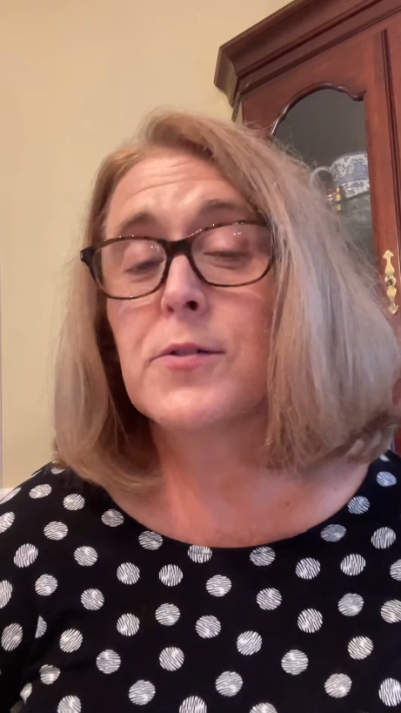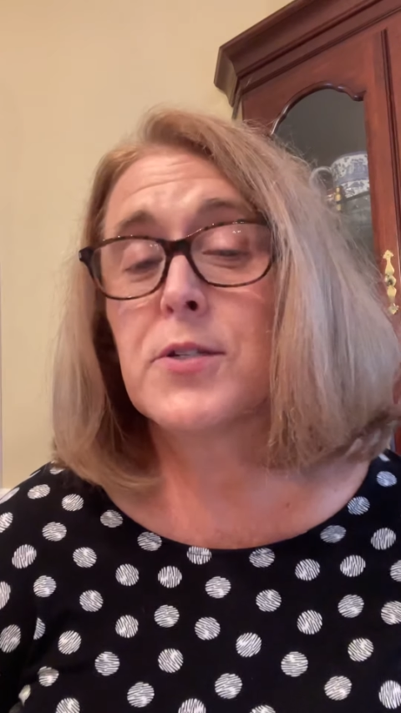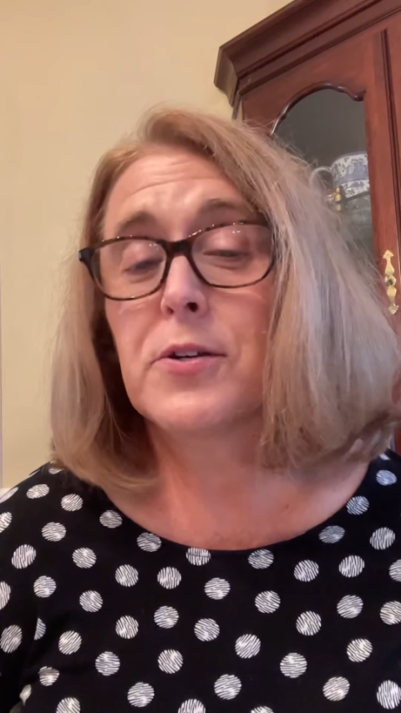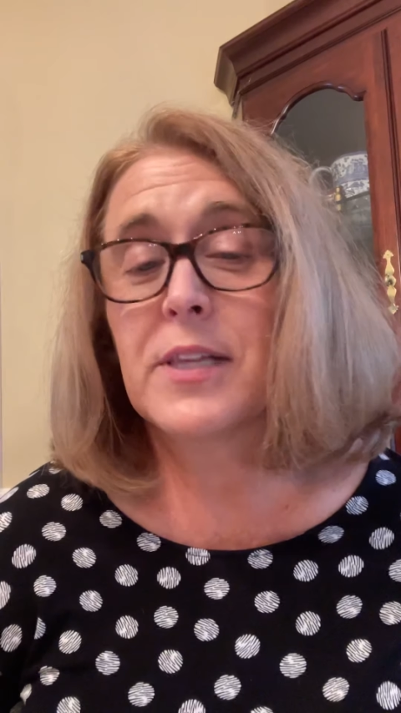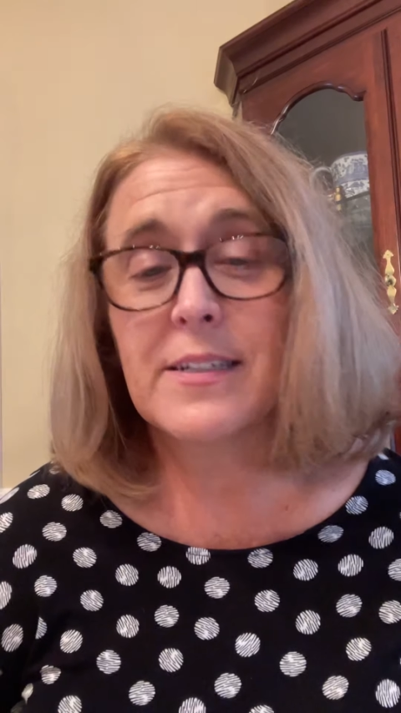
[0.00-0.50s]

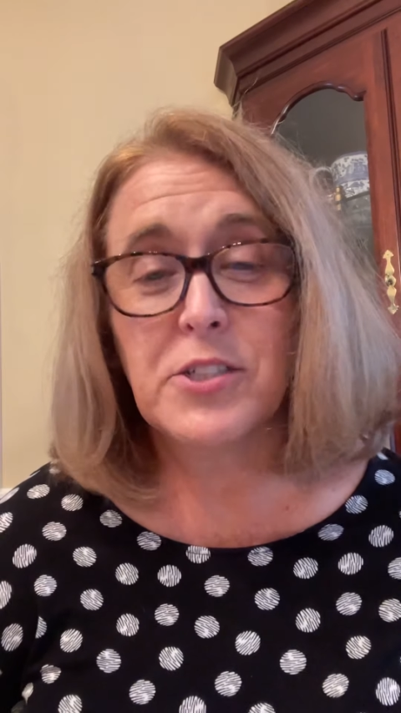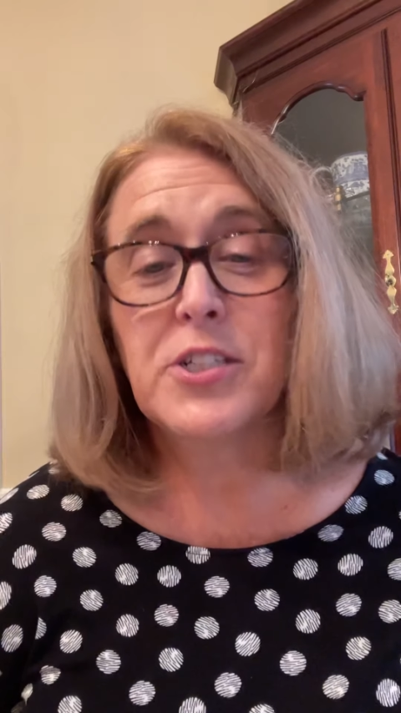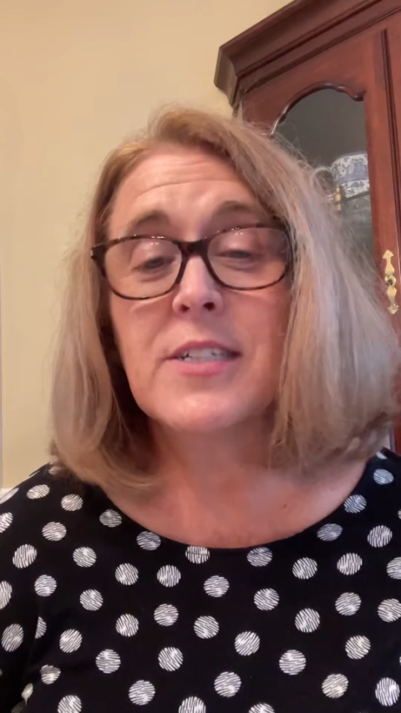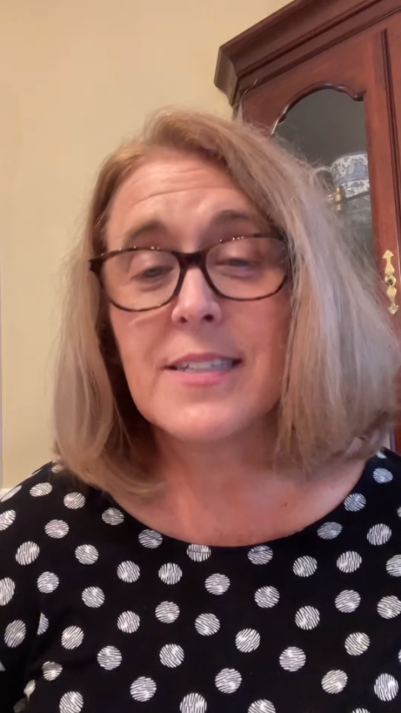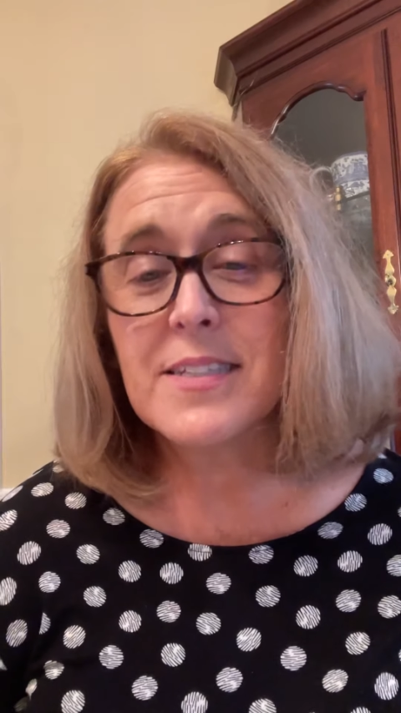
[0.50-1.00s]
so that
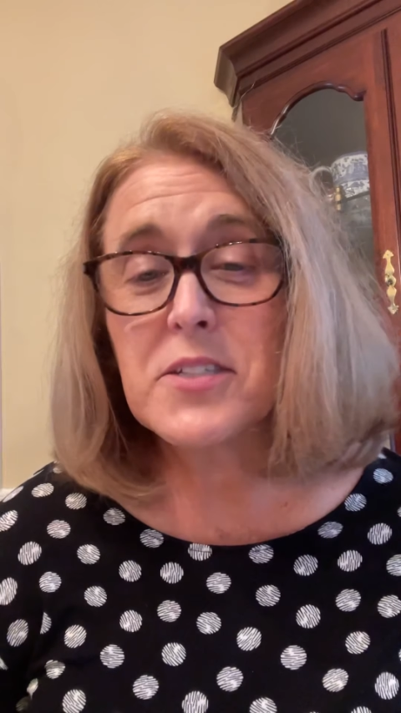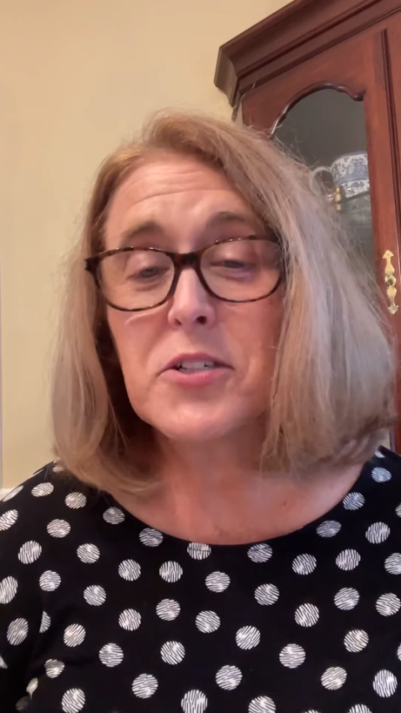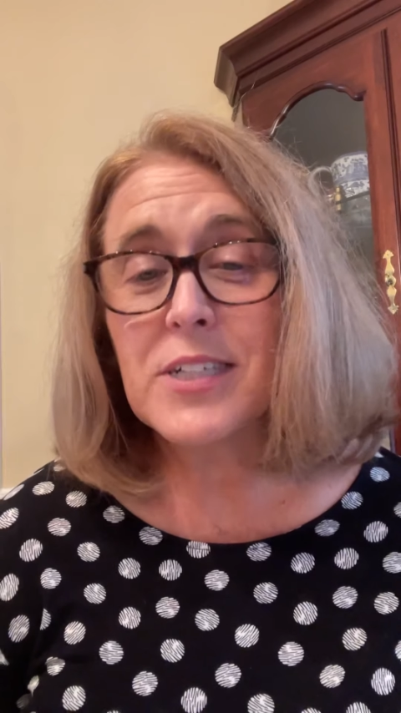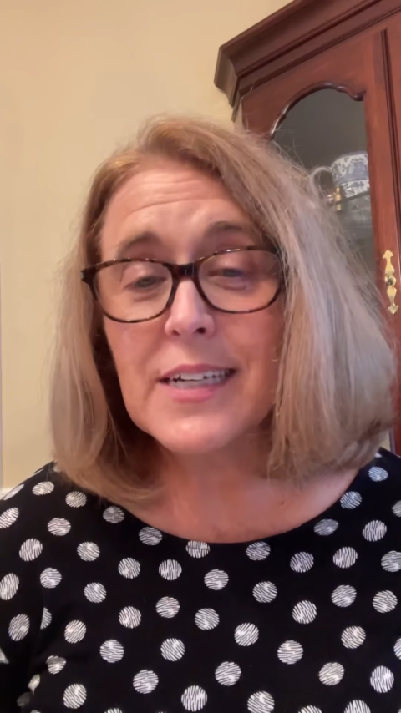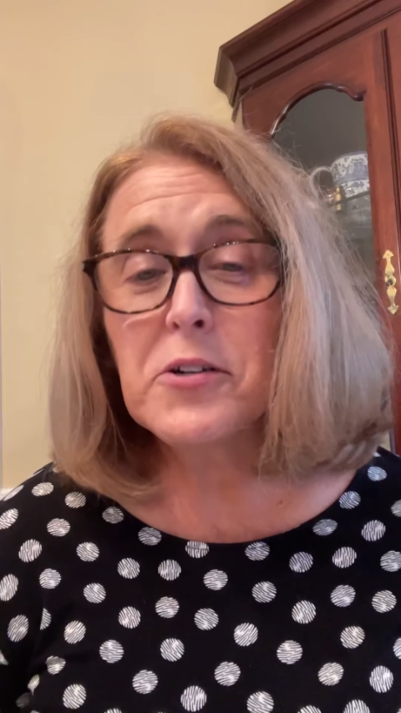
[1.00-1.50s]
Jesus
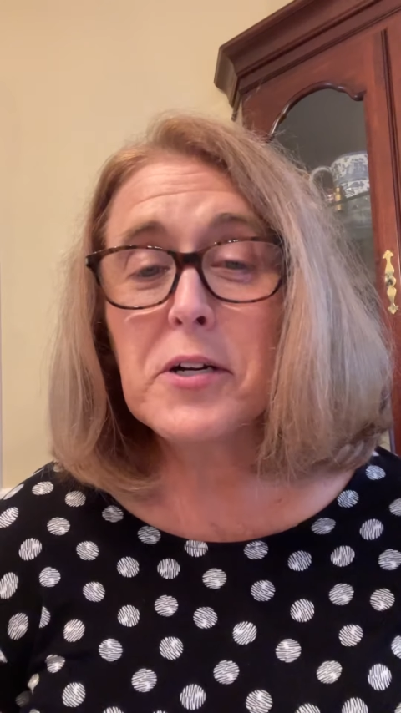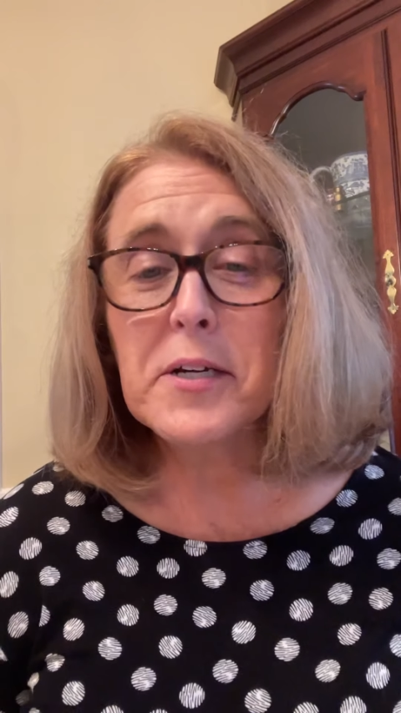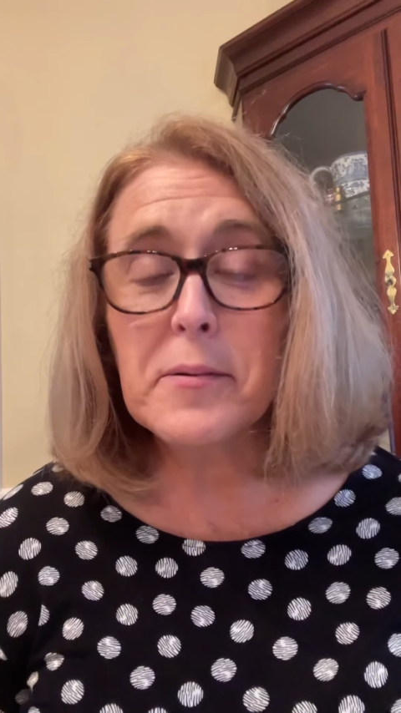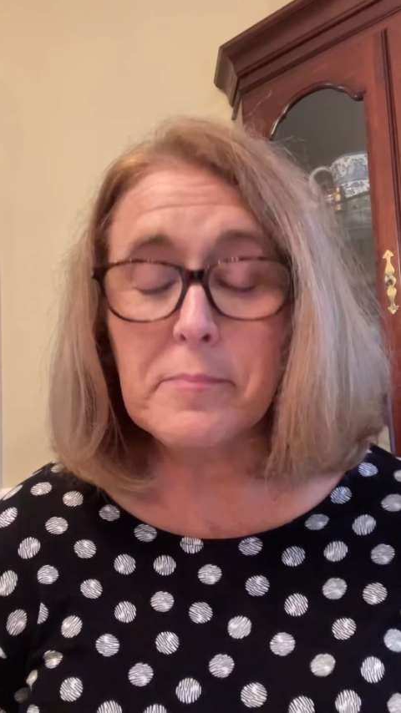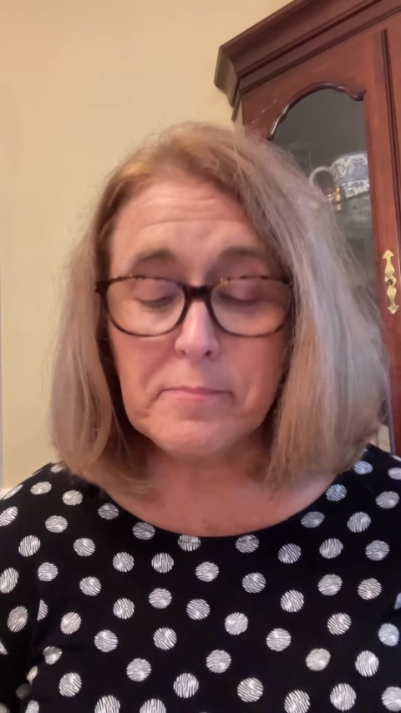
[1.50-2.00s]
could hear
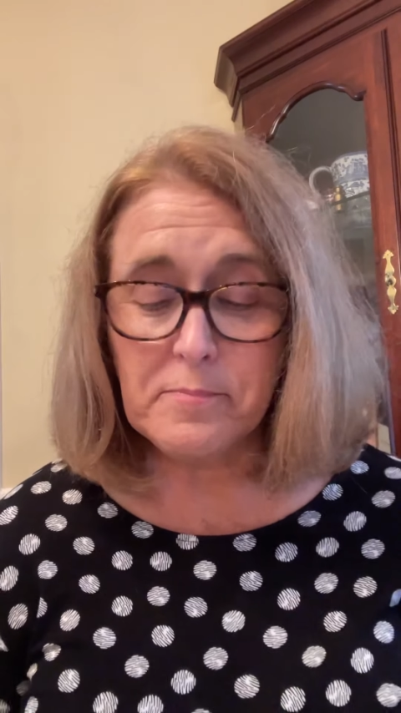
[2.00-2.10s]
him.